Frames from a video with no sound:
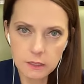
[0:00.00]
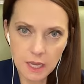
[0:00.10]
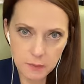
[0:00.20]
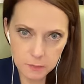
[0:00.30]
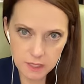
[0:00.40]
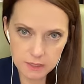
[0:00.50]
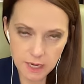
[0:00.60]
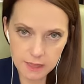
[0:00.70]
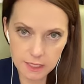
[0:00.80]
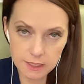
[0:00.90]
that might be a
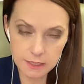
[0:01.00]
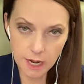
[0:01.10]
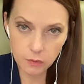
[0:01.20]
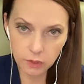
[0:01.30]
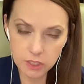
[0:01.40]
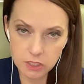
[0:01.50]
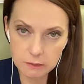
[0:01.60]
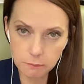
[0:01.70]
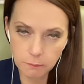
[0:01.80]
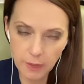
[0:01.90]
sign that it's not really
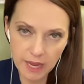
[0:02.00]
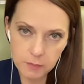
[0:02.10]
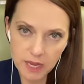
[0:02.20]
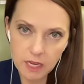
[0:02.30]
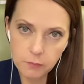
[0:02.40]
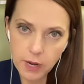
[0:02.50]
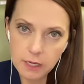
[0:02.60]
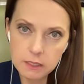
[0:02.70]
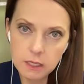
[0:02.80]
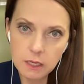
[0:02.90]
just back pain of
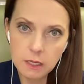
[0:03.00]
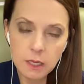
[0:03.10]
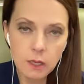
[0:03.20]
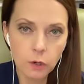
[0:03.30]
pregnancy